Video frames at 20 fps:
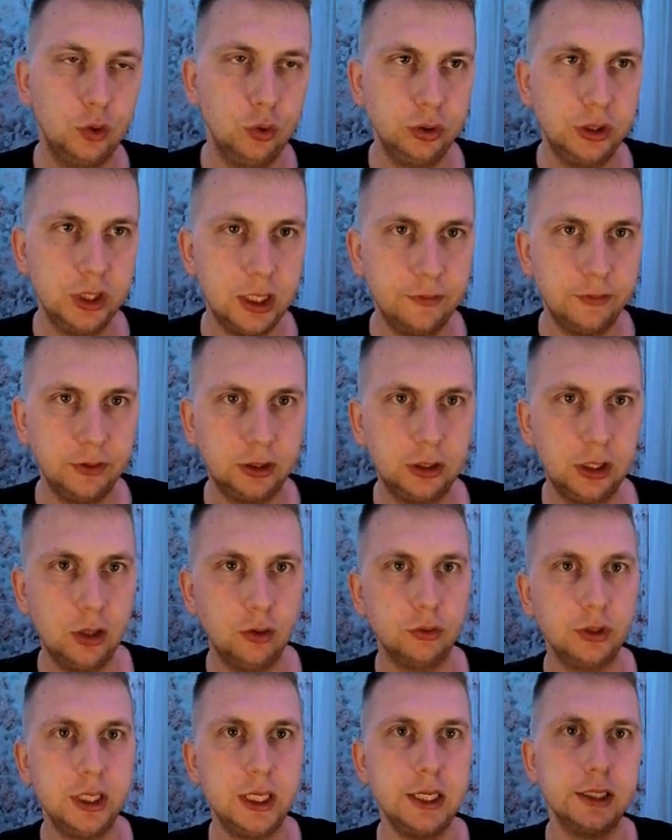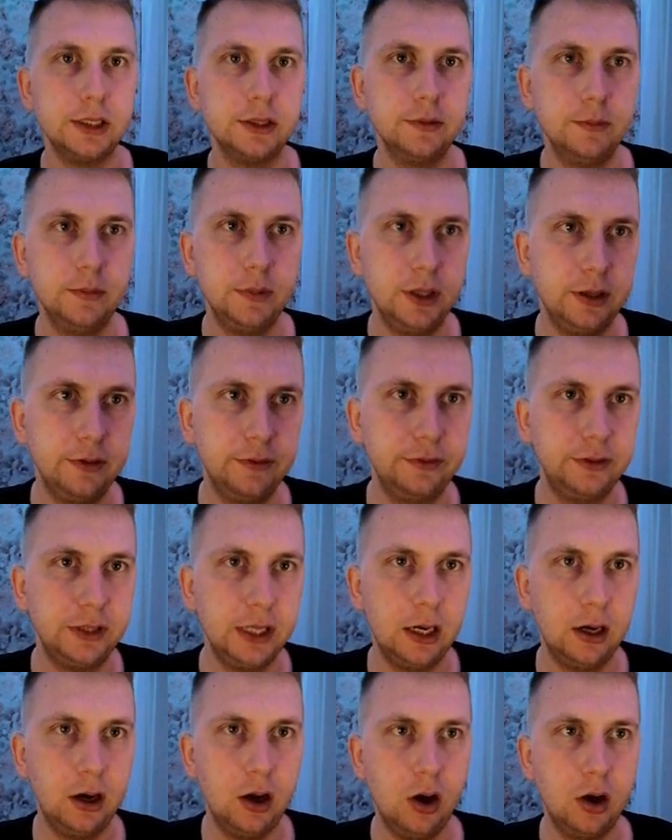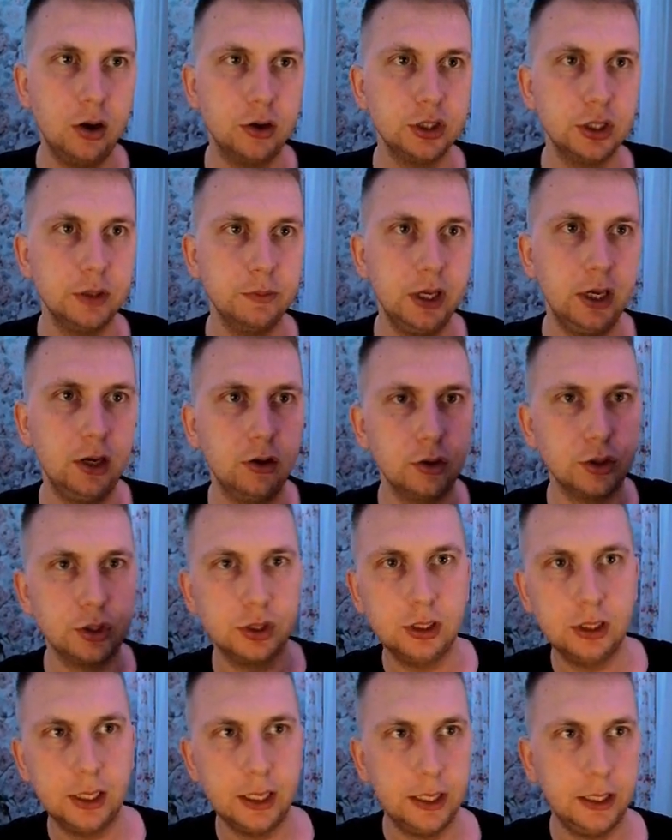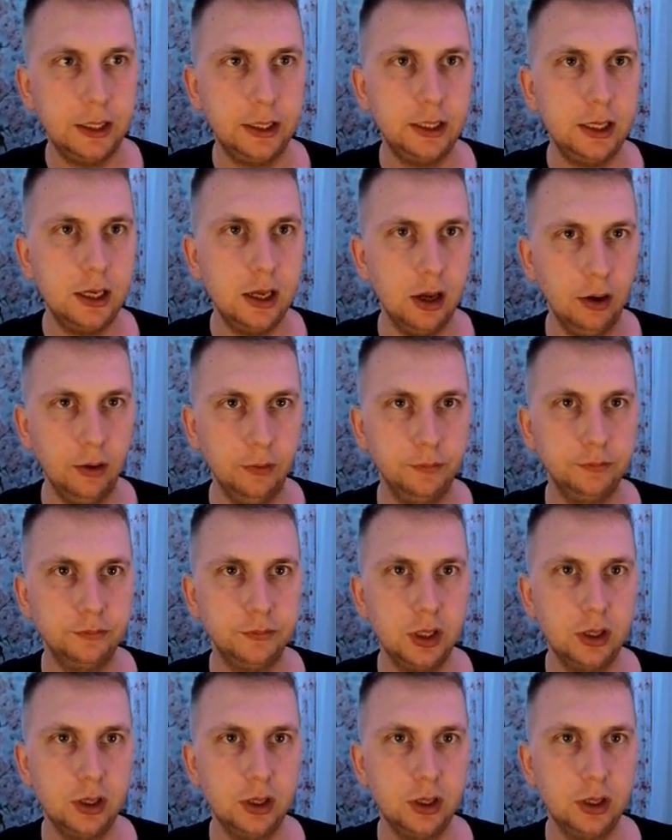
Good thing with Claude is if there are some errors like here,